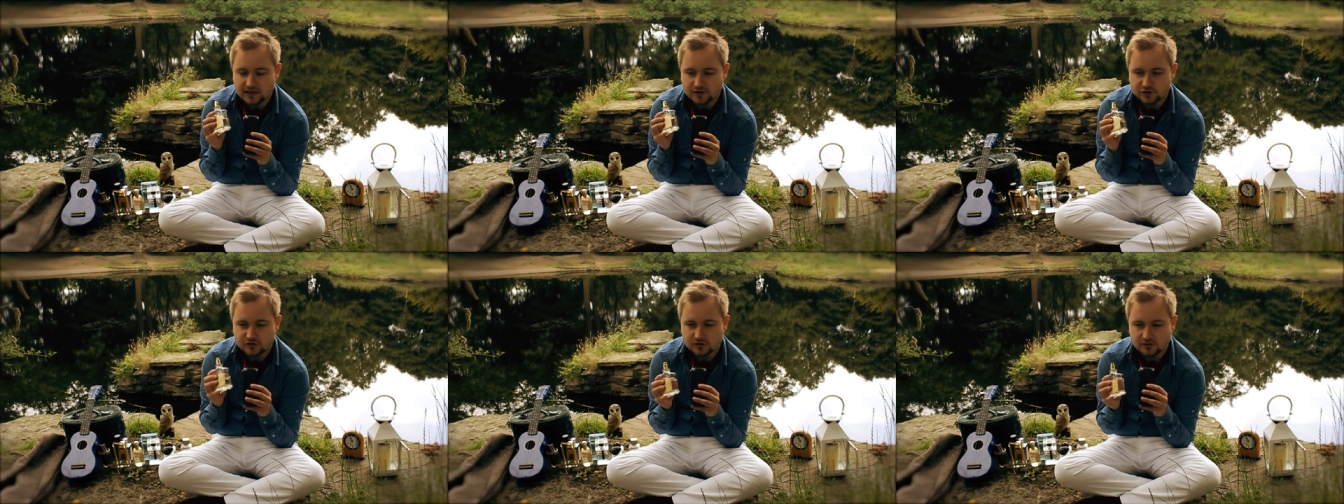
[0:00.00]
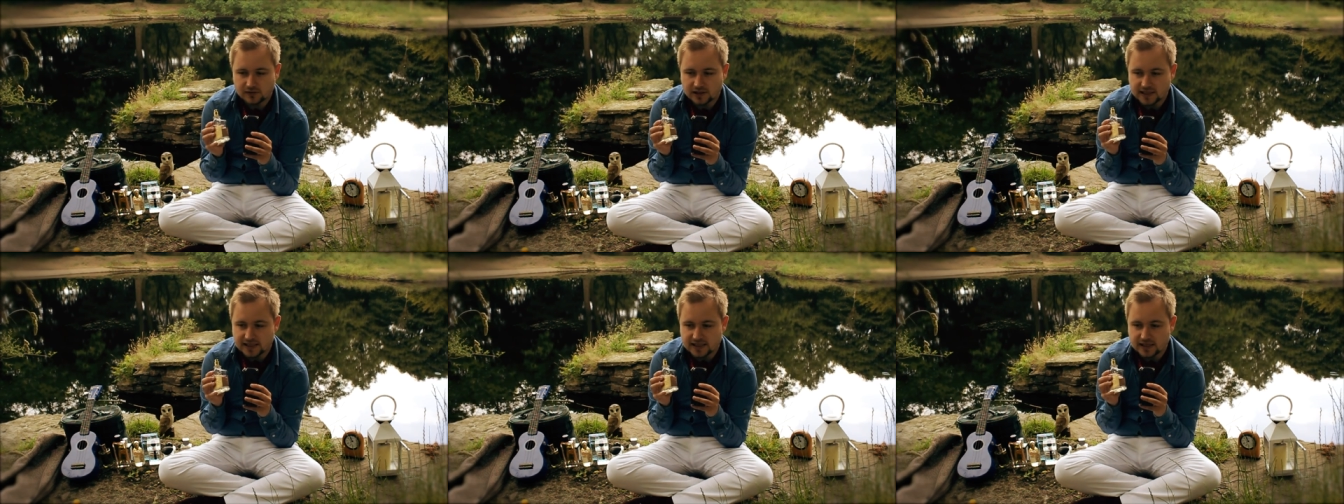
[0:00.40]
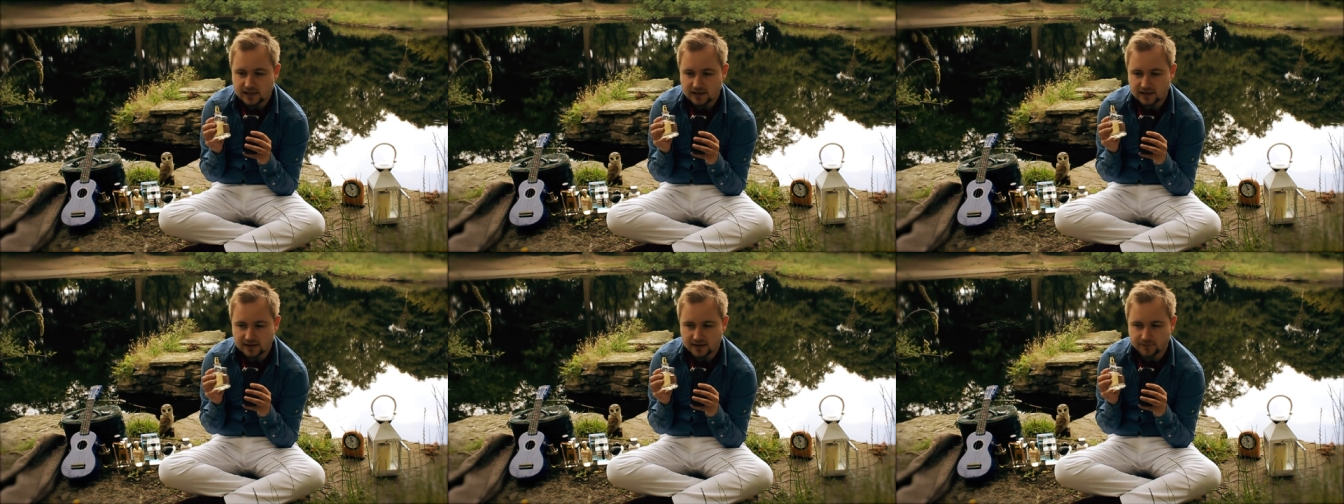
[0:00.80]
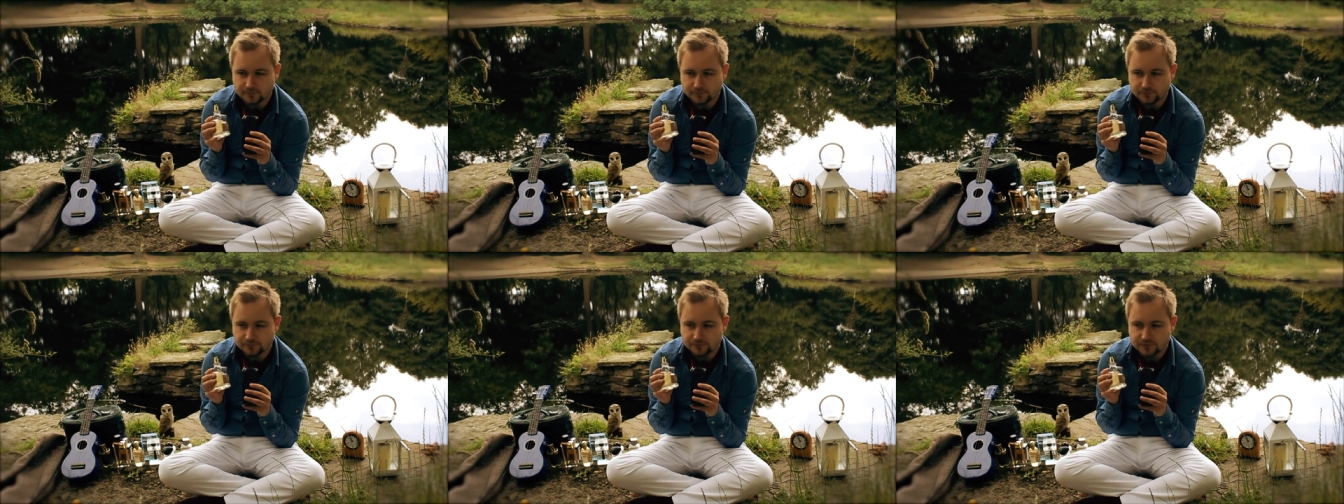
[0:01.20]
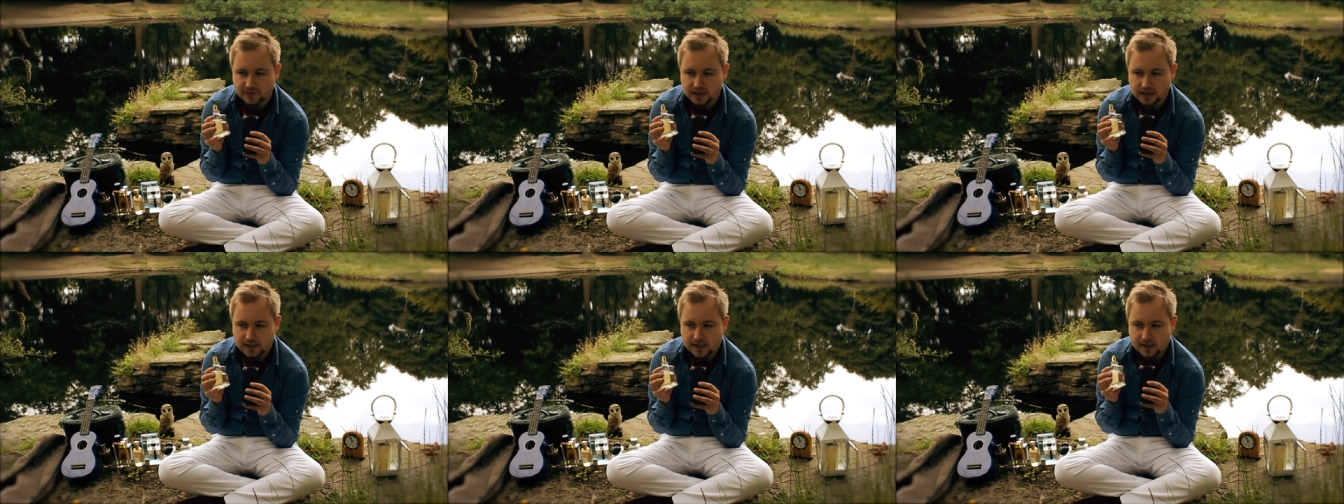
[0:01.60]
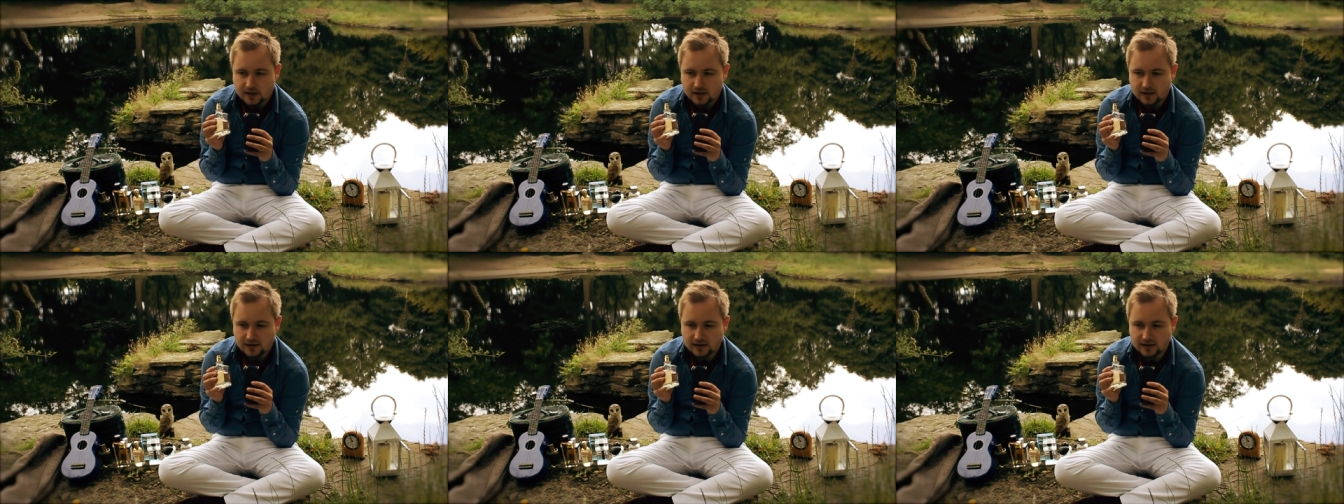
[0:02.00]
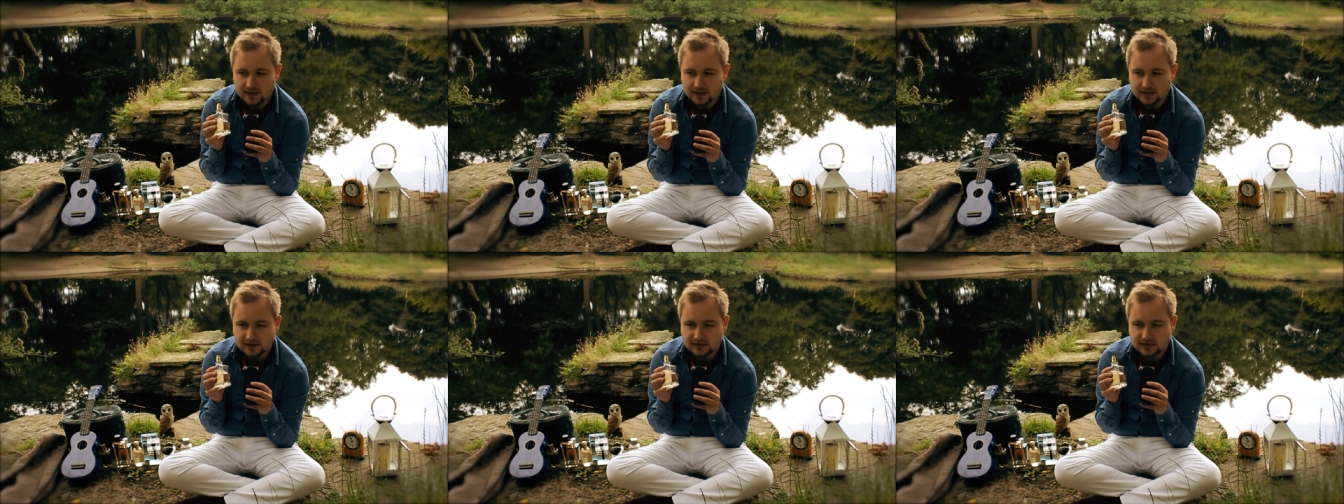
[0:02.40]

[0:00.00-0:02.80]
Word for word: Truly, um, uh,